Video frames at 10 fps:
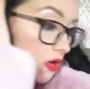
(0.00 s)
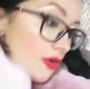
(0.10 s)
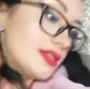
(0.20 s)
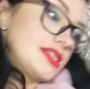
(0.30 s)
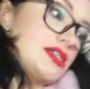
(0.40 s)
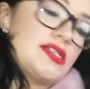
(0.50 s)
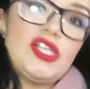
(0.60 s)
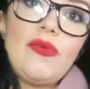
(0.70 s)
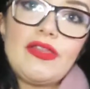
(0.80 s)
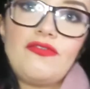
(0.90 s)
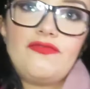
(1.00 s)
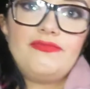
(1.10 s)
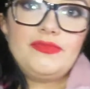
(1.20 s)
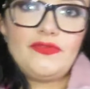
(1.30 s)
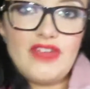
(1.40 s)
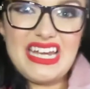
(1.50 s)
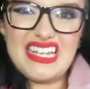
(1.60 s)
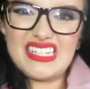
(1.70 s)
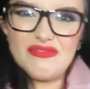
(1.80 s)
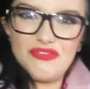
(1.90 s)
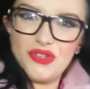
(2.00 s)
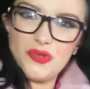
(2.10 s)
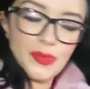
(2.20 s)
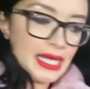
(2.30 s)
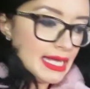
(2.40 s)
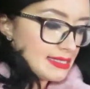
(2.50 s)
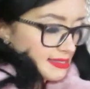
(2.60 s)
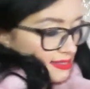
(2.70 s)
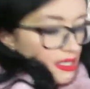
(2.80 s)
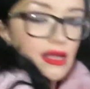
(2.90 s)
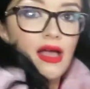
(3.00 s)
on to 2 other fitness and food bits.